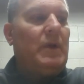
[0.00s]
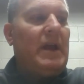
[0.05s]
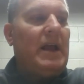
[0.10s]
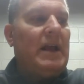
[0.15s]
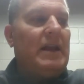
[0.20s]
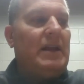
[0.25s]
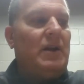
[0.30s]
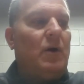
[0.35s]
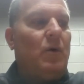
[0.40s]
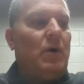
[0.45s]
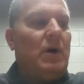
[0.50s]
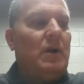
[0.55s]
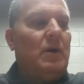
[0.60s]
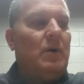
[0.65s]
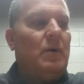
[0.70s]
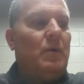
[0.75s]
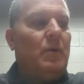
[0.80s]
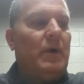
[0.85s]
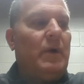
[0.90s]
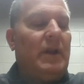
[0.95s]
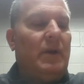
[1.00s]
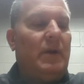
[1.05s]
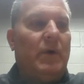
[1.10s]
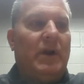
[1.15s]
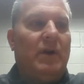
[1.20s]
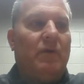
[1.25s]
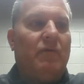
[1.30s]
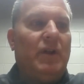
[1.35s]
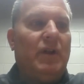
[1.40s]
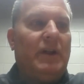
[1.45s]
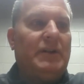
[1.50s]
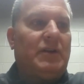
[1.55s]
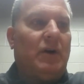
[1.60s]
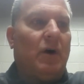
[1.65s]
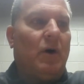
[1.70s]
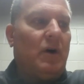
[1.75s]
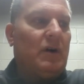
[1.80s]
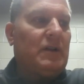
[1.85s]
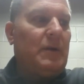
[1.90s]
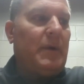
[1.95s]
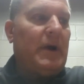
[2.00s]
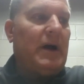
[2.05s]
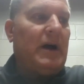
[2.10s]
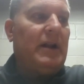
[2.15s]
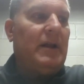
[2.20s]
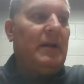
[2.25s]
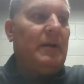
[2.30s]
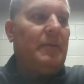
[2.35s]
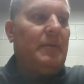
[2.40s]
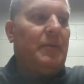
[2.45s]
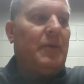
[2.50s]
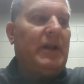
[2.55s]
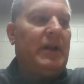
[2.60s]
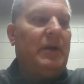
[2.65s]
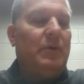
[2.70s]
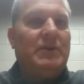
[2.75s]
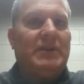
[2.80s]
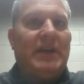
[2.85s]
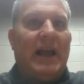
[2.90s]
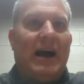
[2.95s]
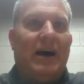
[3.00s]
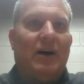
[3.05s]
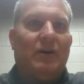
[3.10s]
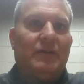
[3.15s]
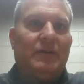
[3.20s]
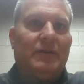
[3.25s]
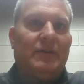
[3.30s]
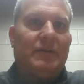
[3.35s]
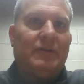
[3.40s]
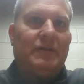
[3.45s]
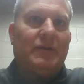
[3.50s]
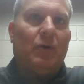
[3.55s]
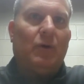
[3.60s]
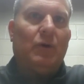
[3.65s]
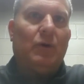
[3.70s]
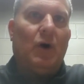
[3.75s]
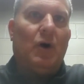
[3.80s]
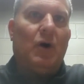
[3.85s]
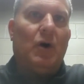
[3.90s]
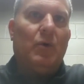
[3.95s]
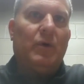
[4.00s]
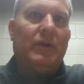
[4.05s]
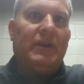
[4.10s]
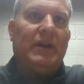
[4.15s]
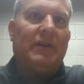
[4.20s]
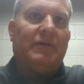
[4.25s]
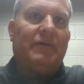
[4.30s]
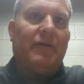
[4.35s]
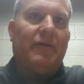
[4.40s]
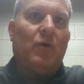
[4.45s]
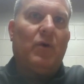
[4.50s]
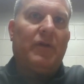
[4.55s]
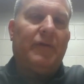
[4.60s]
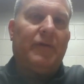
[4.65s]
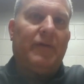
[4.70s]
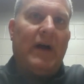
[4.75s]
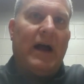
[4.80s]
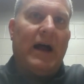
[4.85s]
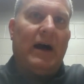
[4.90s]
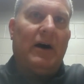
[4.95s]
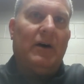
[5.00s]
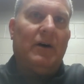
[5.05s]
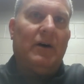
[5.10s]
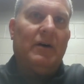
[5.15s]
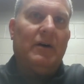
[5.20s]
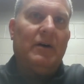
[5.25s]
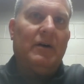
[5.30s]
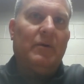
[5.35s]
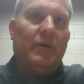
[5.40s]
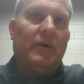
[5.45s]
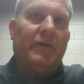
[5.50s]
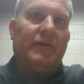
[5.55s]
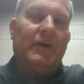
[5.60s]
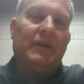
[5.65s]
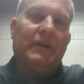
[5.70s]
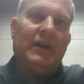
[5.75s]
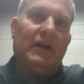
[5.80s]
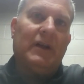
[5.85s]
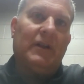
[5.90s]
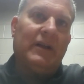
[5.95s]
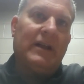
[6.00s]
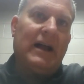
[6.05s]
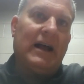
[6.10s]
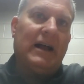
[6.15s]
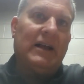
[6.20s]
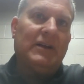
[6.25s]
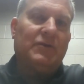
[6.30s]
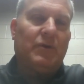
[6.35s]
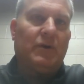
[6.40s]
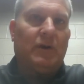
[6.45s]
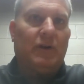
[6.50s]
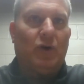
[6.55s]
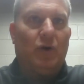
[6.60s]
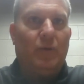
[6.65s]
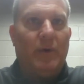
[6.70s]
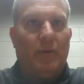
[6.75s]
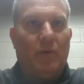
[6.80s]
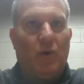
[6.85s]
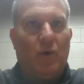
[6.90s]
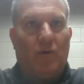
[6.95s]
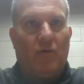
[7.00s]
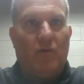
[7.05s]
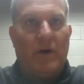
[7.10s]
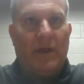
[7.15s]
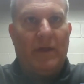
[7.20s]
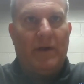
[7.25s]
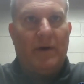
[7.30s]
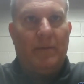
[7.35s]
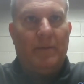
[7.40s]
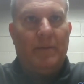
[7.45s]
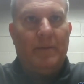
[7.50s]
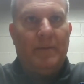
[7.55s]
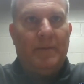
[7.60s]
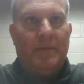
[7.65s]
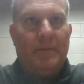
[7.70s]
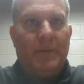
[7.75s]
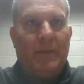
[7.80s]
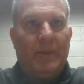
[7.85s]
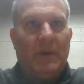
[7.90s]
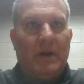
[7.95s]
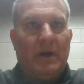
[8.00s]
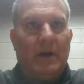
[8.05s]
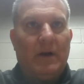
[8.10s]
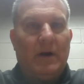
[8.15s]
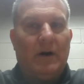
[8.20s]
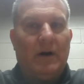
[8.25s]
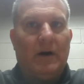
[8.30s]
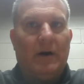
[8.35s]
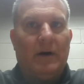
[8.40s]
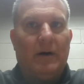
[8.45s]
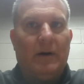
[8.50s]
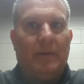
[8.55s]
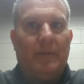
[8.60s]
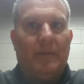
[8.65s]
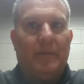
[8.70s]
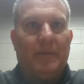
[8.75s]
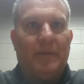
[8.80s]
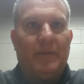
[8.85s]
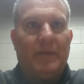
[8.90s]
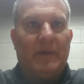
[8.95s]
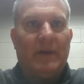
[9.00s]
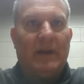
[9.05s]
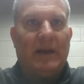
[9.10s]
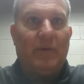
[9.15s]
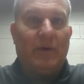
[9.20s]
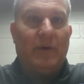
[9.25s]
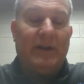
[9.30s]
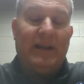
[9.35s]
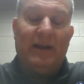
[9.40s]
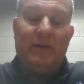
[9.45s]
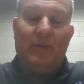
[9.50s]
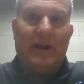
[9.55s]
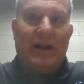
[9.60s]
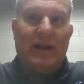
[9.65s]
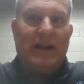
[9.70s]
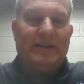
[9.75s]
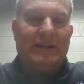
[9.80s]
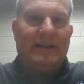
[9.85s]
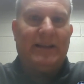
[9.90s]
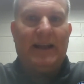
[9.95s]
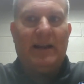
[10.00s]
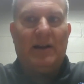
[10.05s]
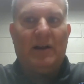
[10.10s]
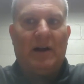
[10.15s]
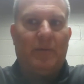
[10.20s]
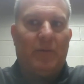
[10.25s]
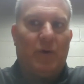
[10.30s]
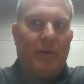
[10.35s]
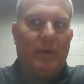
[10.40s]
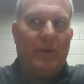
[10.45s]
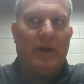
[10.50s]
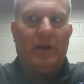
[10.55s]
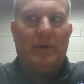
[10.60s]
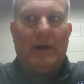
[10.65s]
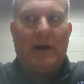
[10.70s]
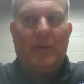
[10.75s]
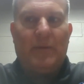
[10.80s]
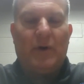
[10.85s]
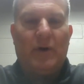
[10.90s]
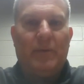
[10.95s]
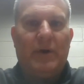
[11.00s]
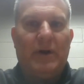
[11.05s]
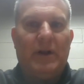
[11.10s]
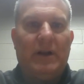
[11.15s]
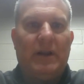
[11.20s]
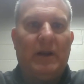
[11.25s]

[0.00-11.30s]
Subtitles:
Yeah, you know what? We had really talked about it, but he was out so long with that fourth foul. We felt the other guys were in a little bit more rhythm. And we did. We hesitated. I put him in, not put him in.